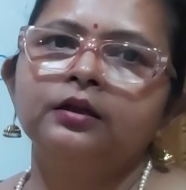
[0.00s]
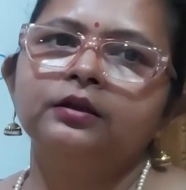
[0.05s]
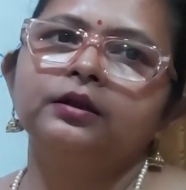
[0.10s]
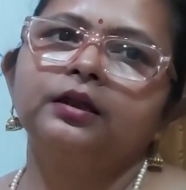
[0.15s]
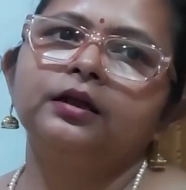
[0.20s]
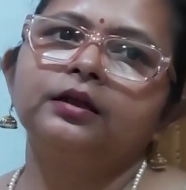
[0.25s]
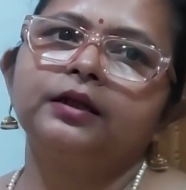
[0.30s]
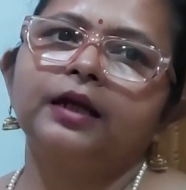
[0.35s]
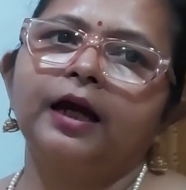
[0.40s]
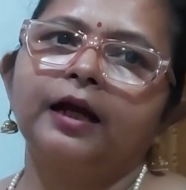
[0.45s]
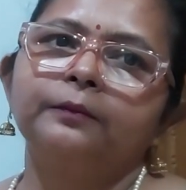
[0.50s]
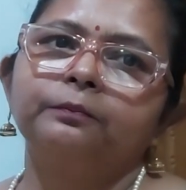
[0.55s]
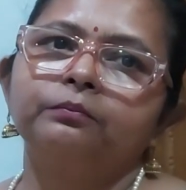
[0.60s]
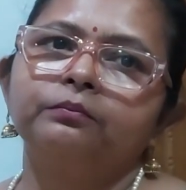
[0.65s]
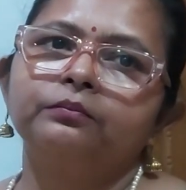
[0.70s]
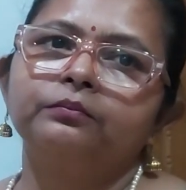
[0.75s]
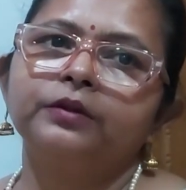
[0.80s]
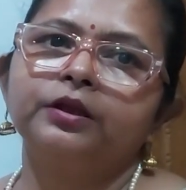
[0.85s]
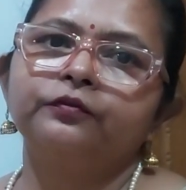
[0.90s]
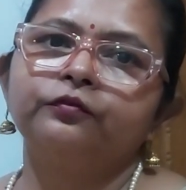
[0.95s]

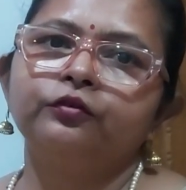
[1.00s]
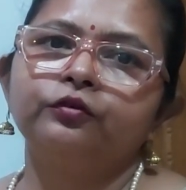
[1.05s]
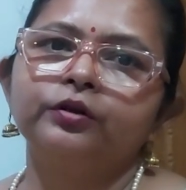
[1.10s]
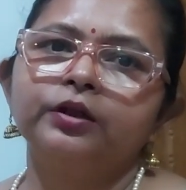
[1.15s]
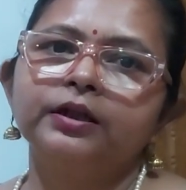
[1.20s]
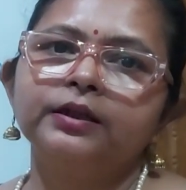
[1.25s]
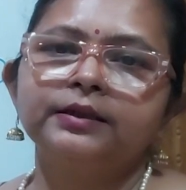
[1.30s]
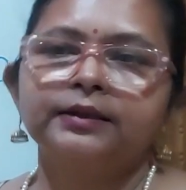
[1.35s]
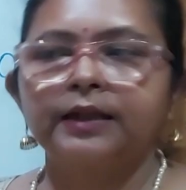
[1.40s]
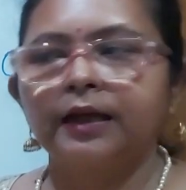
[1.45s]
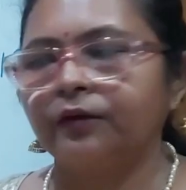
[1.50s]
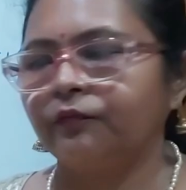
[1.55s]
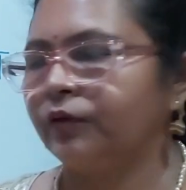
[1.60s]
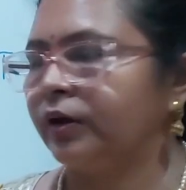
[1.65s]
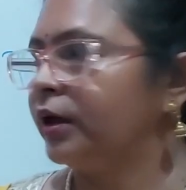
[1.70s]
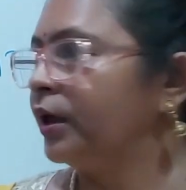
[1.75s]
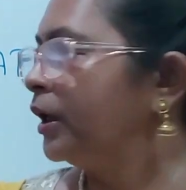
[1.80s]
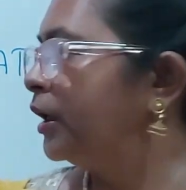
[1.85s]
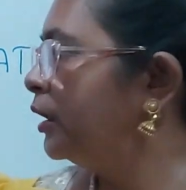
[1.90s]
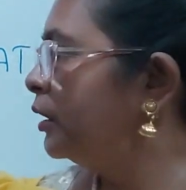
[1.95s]
the food is
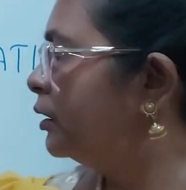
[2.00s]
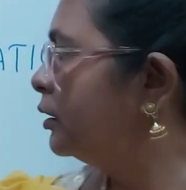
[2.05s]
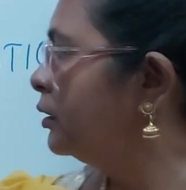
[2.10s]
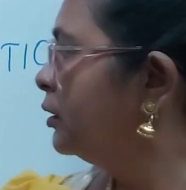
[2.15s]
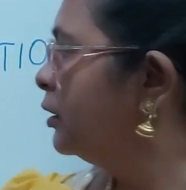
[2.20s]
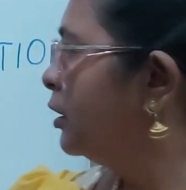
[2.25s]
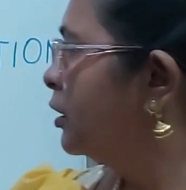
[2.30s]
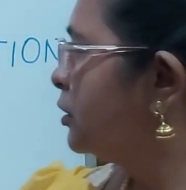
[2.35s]
given. Here